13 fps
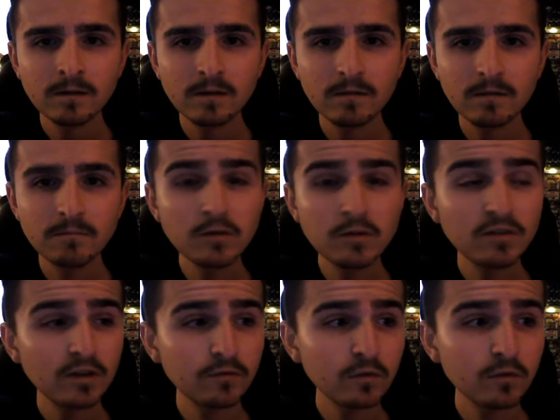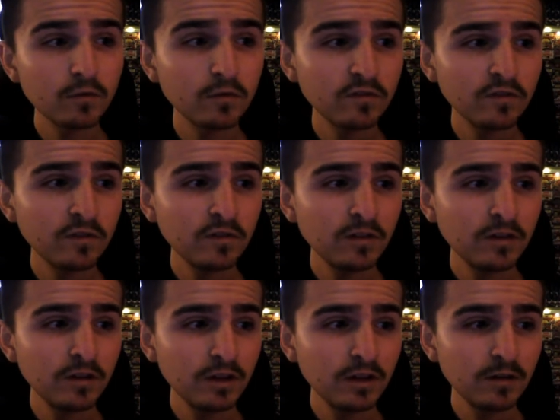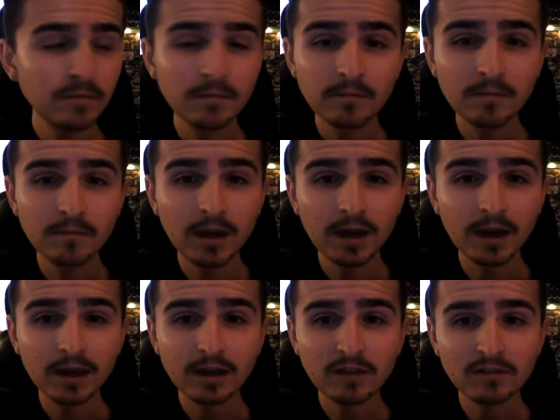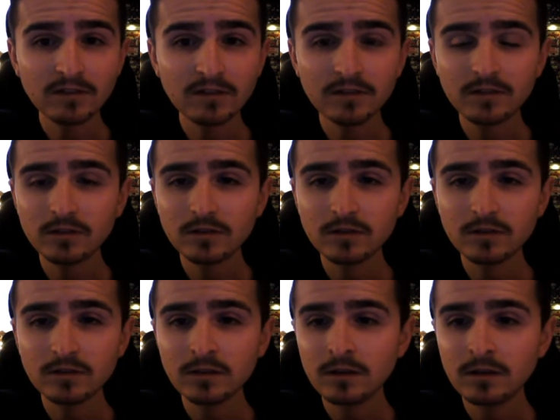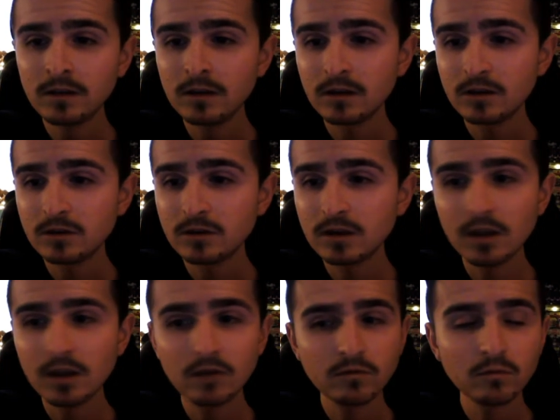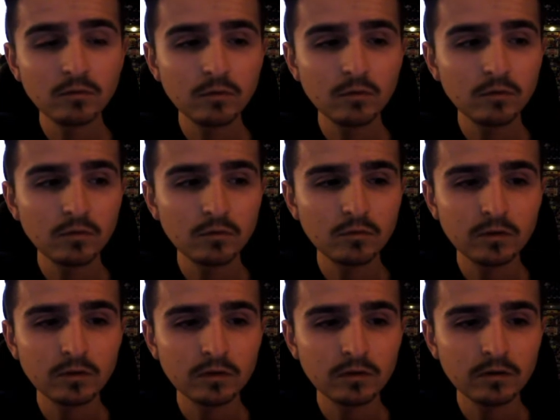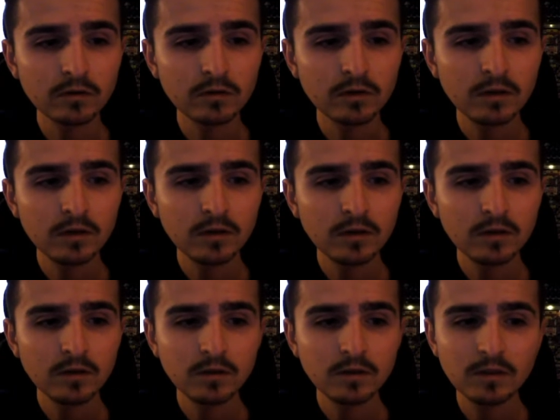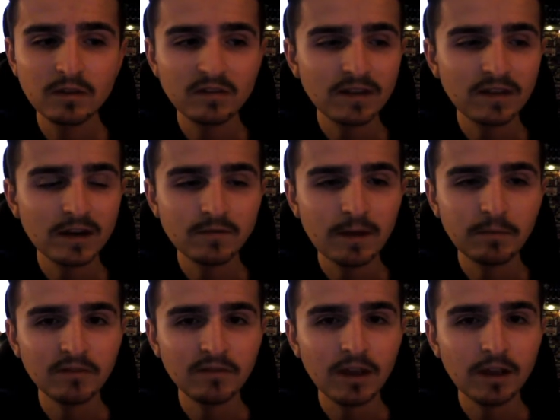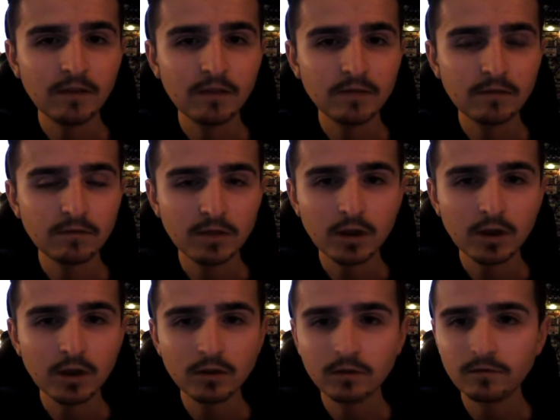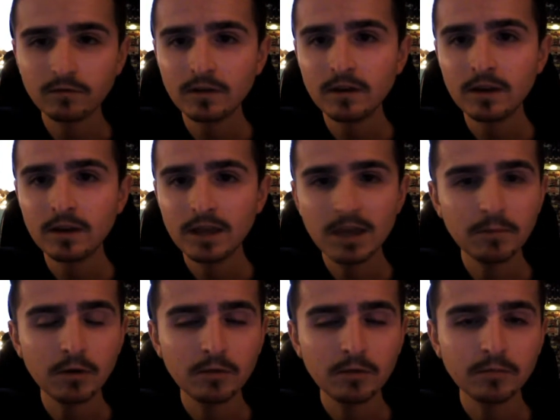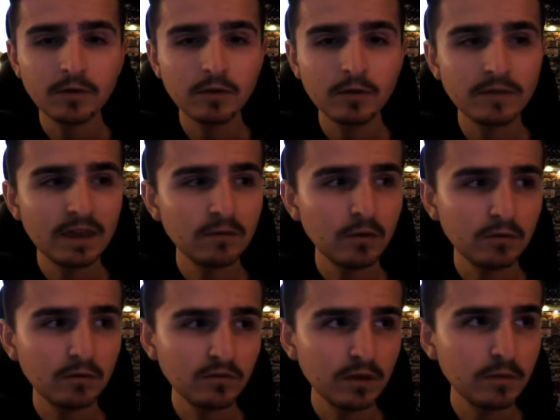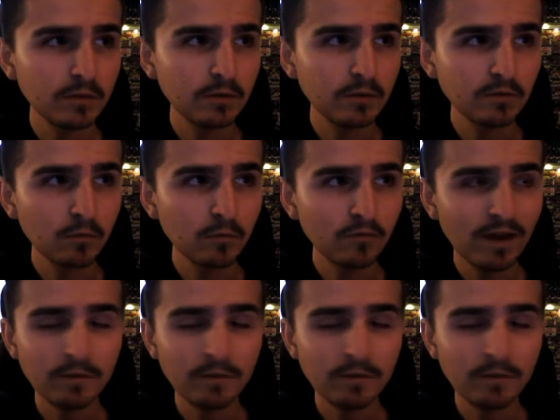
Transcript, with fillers: Music, of course. My cousin, she knows all these Italian rappers I've never even heard of. Hip hop over there. Well, it's not hip hop, it's more rap.